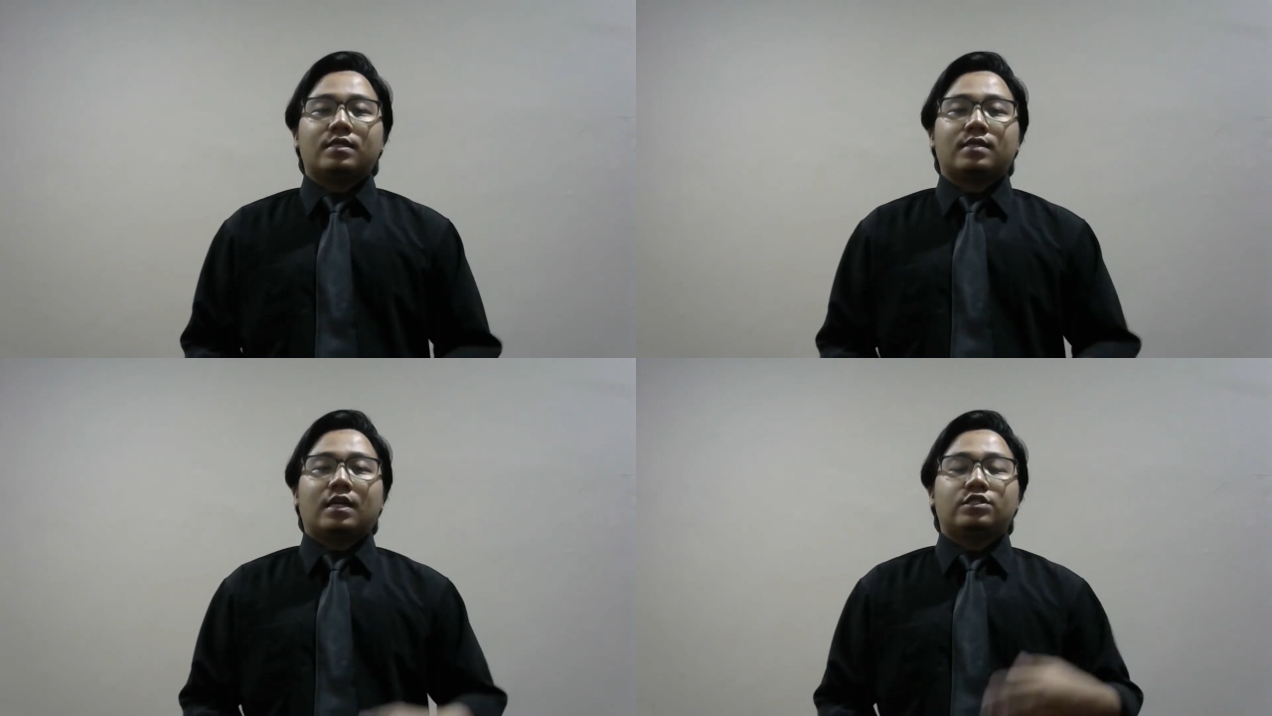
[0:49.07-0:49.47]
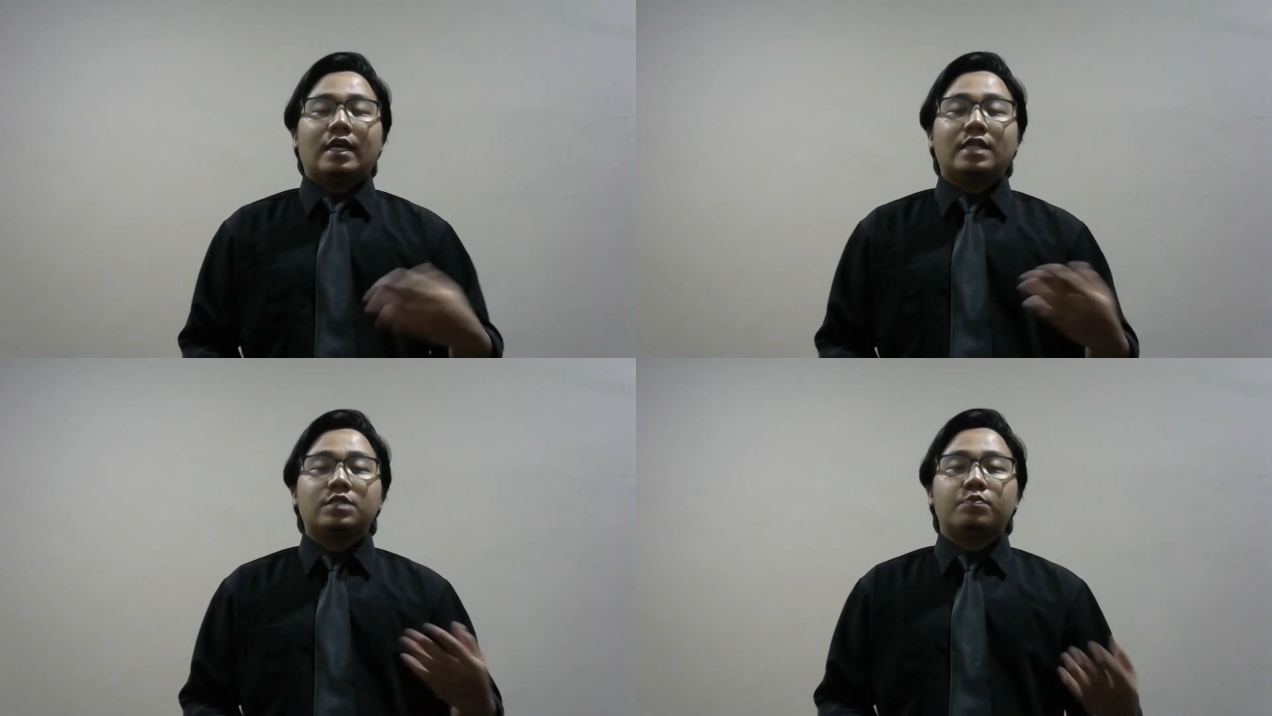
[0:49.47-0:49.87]
such
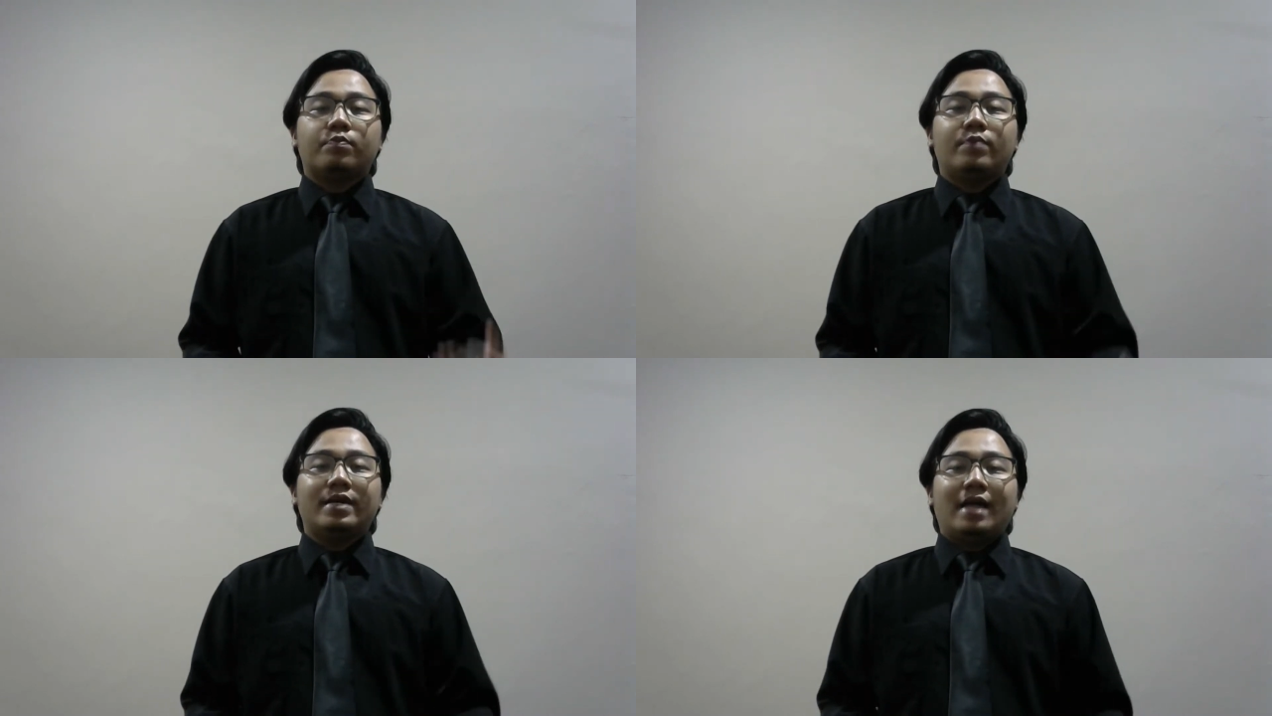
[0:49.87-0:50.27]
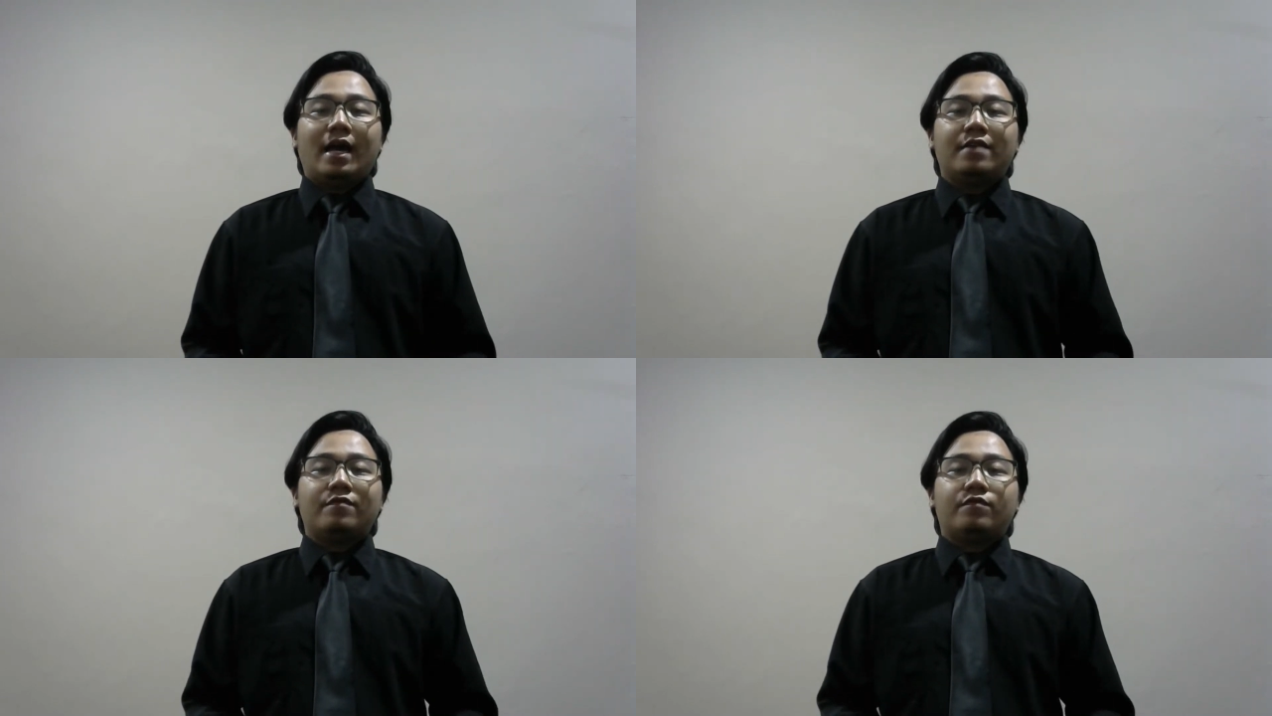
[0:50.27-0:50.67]
as bird
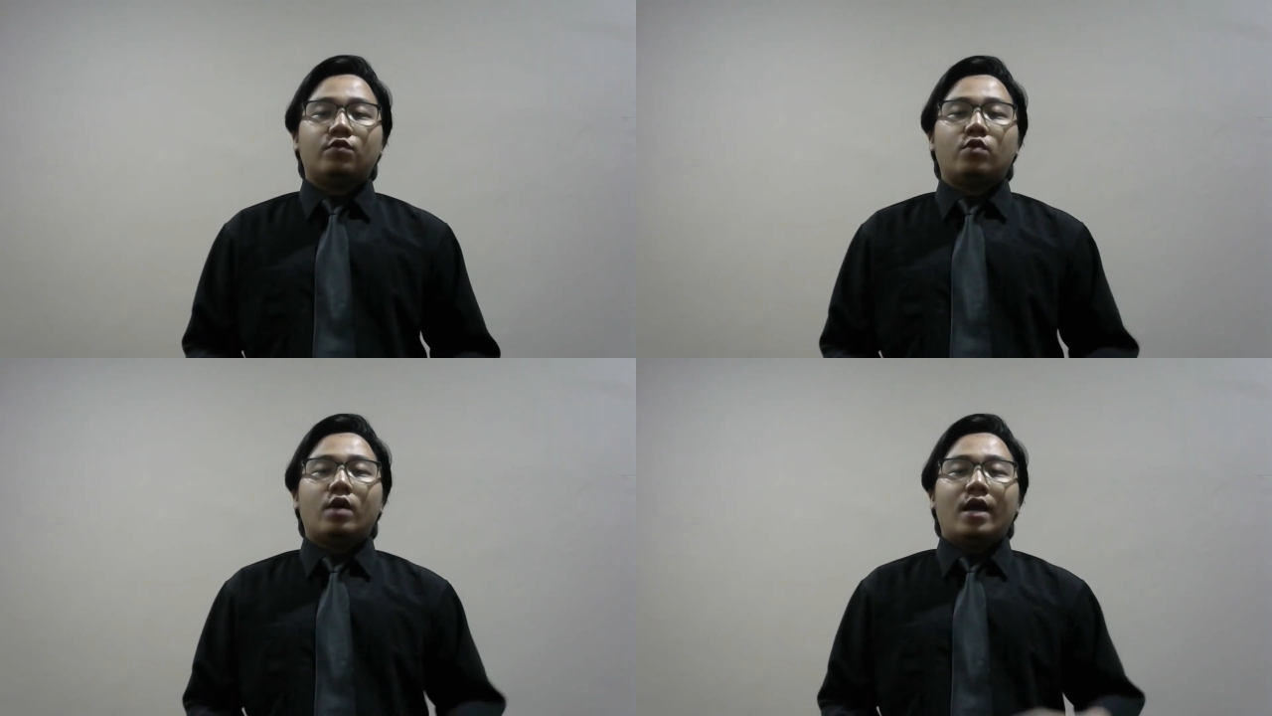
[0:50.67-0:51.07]
eye view,